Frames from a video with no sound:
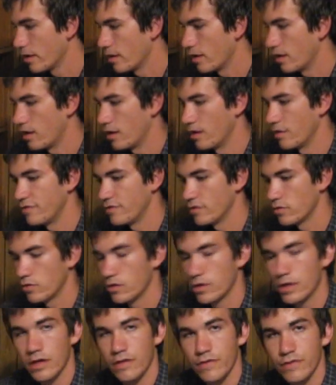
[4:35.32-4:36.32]
If you're
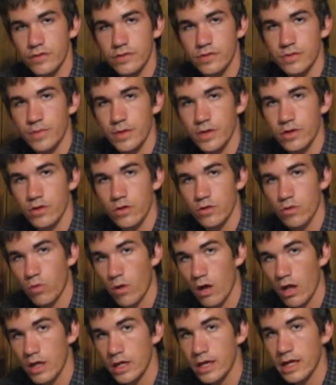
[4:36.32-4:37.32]
looking for superior
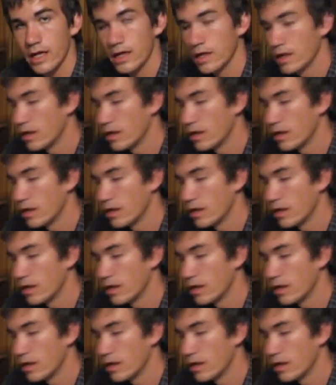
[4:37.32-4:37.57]
quality,